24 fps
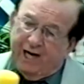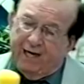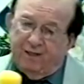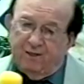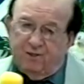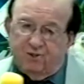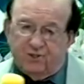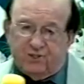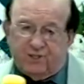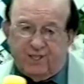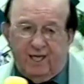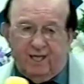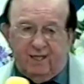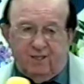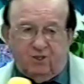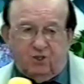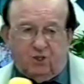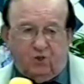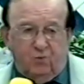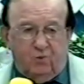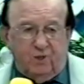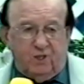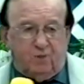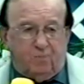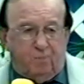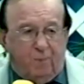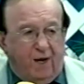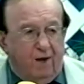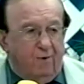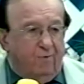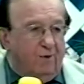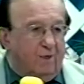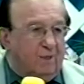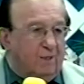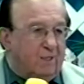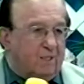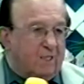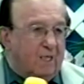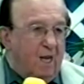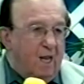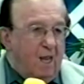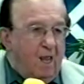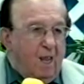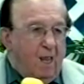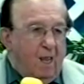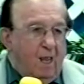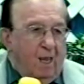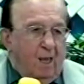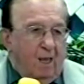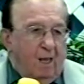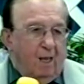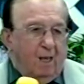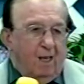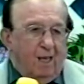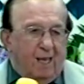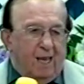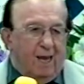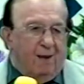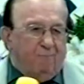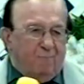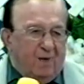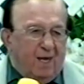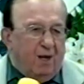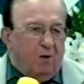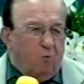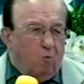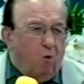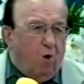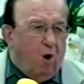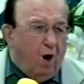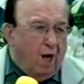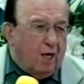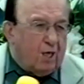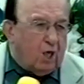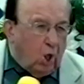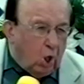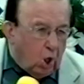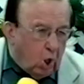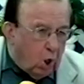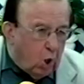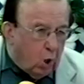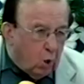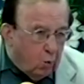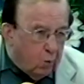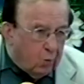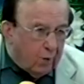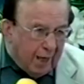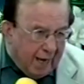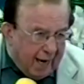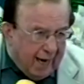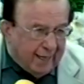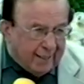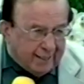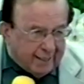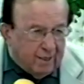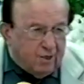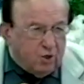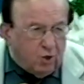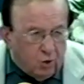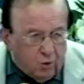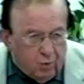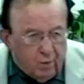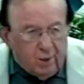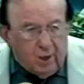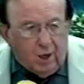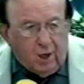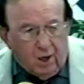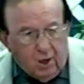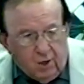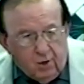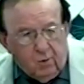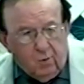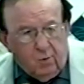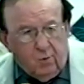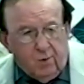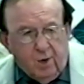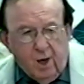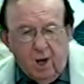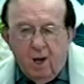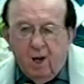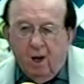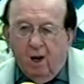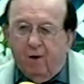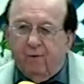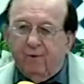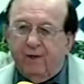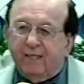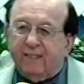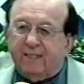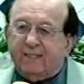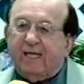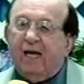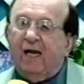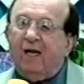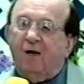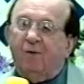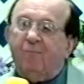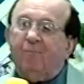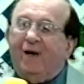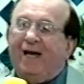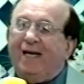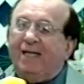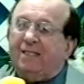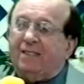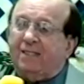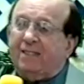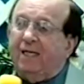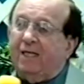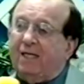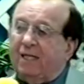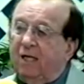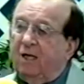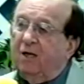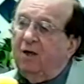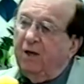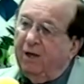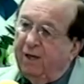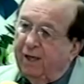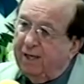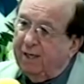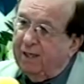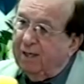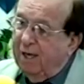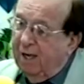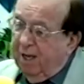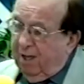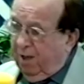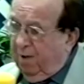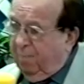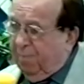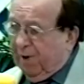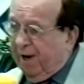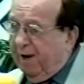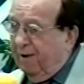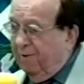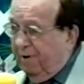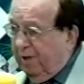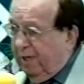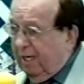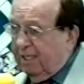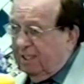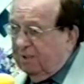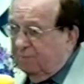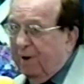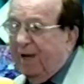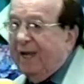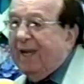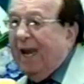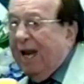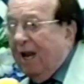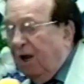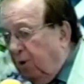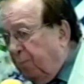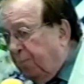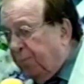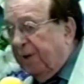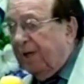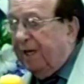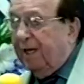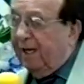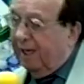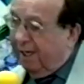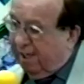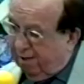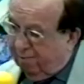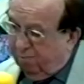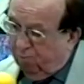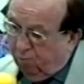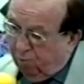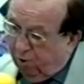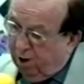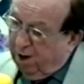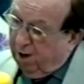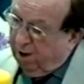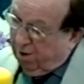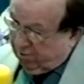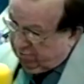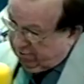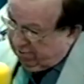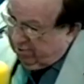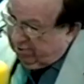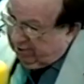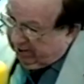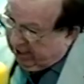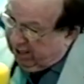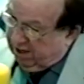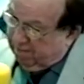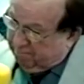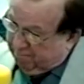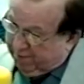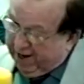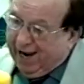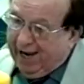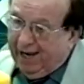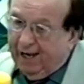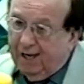The little child says to his parents, let me walk alone. I can do it alone. Or he's got a bicycle and the parent has been helping him